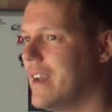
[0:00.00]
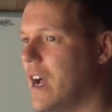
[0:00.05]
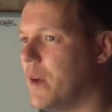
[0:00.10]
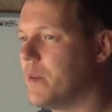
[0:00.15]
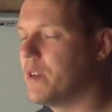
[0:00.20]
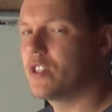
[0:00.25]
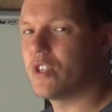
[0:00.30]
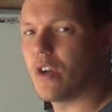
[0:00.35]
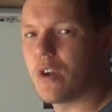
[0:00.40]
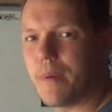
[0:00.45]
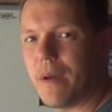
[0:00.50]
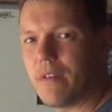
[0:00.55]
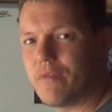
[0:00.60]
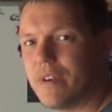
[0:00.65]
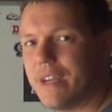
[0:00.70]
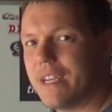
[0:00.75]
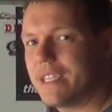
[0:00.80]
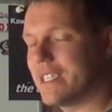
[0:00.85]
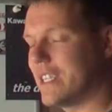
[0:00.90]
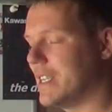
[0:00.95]
I mean, you talk about
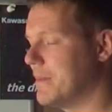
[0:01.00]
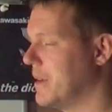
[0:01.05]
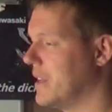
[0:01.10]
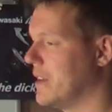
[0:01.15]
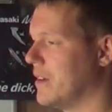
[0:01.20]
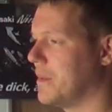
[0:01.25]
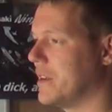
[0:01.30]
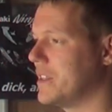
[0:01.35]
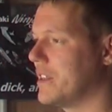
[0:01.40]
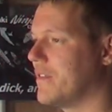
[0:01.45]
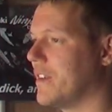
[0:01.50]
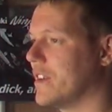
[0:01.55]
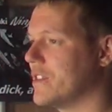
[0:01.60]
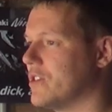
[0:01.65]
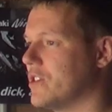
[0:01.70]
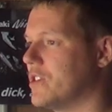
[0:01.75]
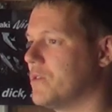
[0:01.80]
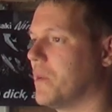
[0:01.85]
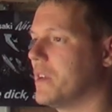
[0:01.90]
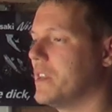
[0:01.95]
race team, you are not
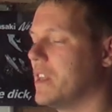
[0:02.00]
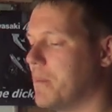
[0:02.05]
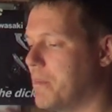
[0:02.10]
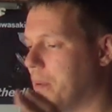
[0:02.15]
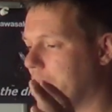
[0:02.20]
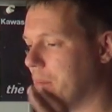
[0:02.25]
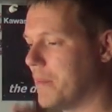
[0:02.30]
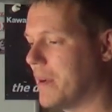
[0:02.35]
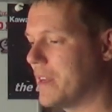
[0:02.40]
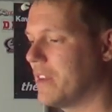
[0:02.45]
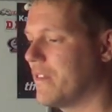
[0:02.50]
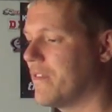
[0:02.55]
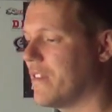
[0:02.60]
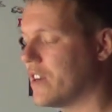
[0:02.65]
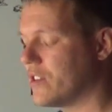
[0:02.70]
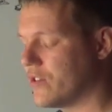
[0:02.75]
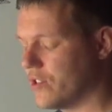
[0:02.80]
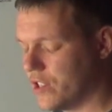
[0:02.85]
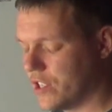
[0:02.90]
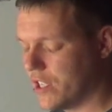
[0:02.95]
manufacturers. When you build
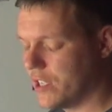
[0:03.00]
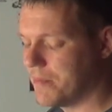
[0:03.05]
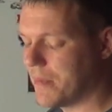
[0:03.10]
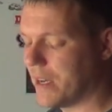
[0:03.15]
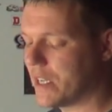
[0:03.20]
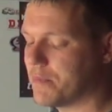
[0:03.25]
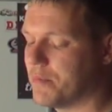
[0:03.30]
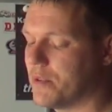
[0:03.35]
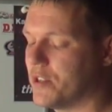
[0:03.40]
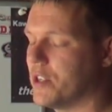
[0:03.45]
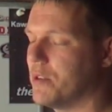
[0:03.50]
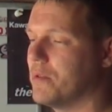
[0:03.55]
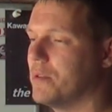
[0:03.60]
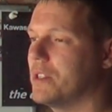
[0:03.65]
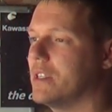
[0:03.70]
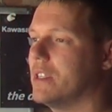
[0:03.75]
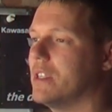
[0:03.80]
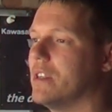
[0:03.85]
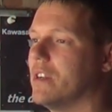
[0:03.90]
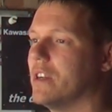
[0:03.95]
manufacturers, it's mass
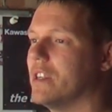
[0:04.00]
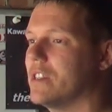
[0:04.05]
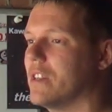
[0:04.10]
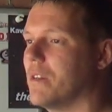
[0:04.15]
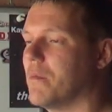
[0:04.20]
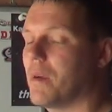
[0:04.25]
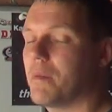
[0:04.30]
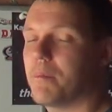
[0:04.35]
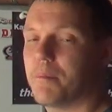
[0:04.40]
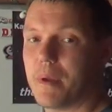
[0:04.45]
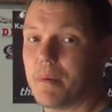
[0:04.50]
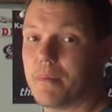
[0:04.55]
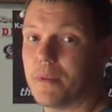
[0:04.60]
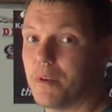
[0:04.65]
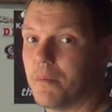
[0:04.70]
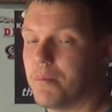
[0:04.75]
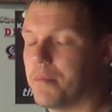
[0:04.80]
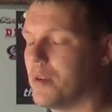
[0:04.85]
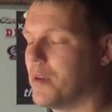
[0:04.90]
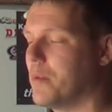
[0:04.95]
produced. You know, it's when people
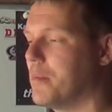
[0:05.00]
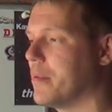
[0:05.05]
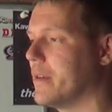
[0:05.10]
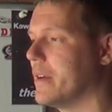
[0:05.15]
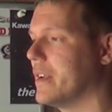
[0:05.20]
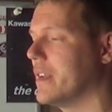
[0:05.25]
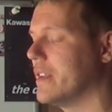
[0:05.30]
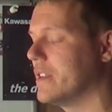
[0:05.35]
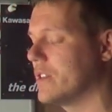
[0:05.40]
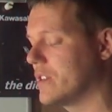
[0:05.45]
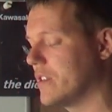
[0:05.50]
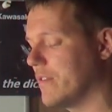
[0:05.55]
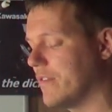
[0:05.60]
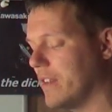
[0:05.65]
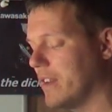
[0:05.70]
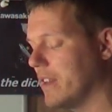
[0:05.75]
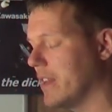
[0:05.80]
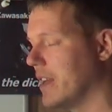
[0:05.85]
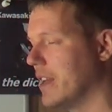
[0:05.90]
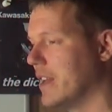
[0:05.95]
do blueprint and stuff
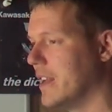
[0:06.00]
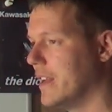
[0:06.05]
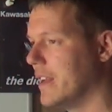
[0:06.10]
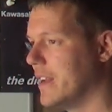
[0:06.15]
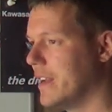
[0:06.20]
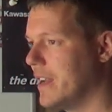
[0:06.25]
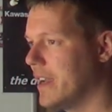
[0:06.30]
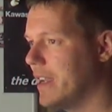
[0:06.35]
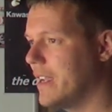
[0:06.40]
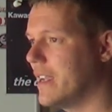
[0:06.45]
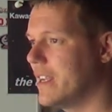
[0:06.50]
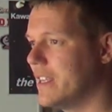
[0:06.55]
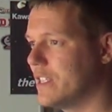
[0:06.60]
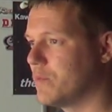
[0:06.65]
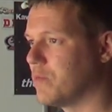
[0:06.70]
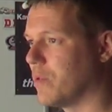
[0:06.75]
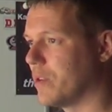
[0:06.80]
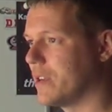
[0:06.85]
like that it is